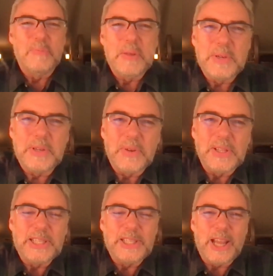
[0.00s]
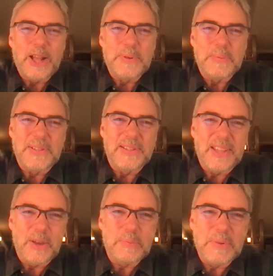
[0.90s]
maybe you can release an album, and
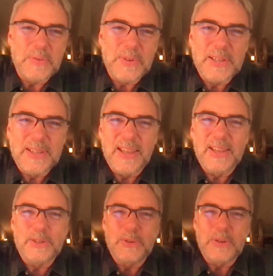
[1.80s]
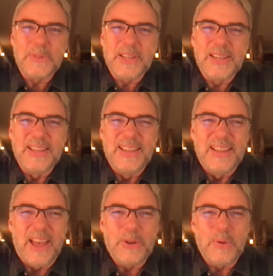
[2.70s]
that would be really uh, terrific.
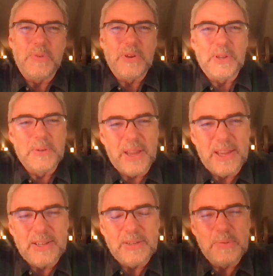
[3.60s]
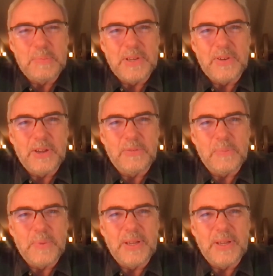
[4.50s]
I hope for you, and it would be great for